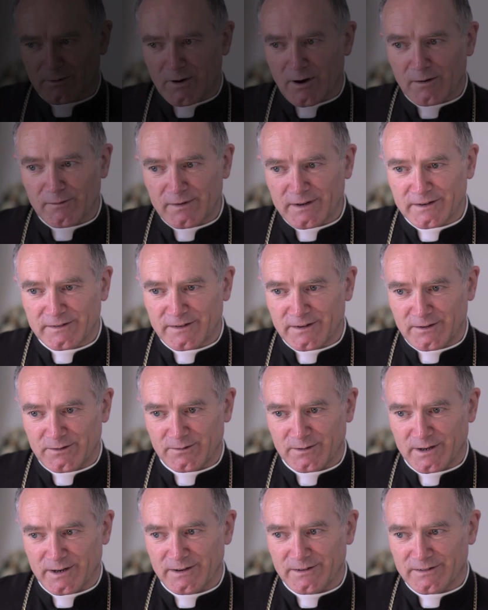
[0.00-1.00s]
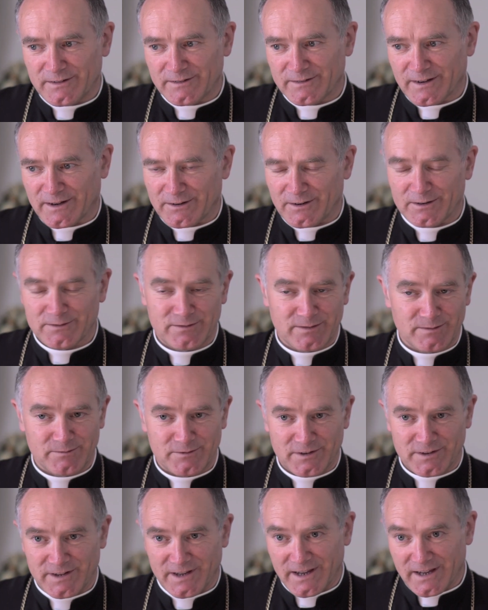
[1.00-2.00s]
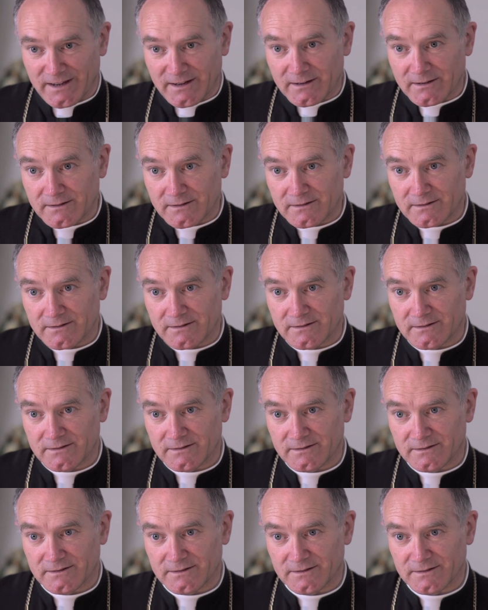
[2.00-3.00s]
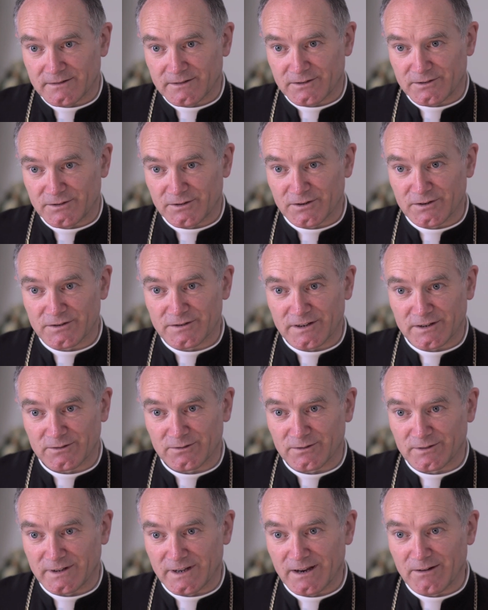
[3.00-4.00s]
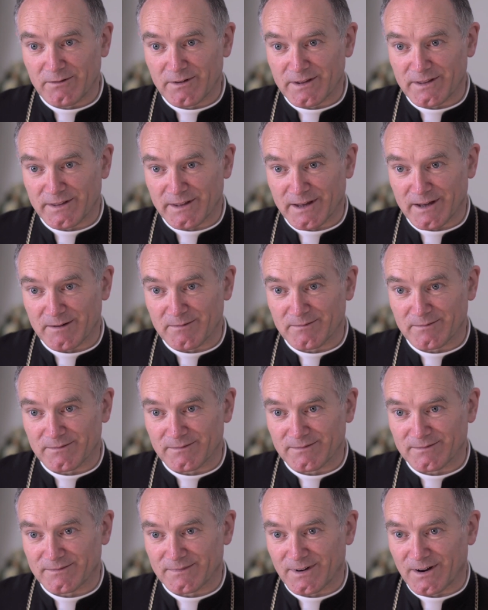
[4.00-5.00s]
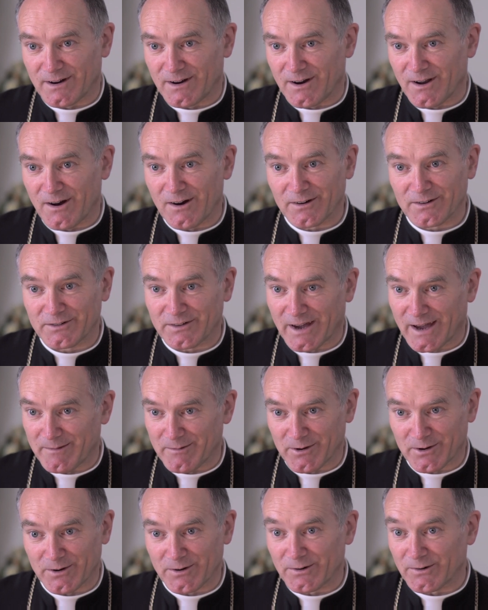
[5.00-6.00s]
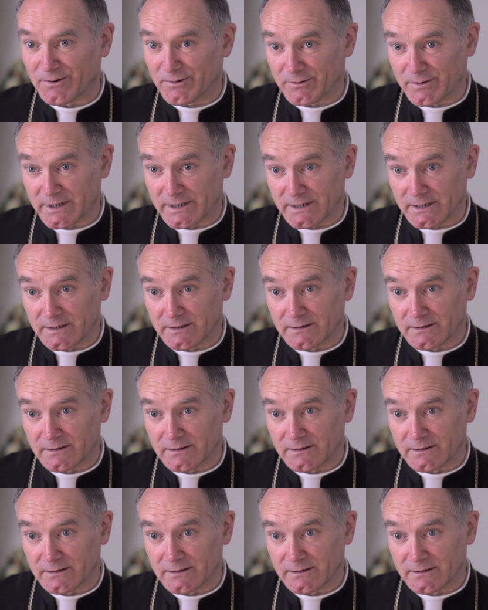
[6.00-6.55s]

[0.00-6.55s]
conflict situations are not from today. The church had to deal with them a long time ago already.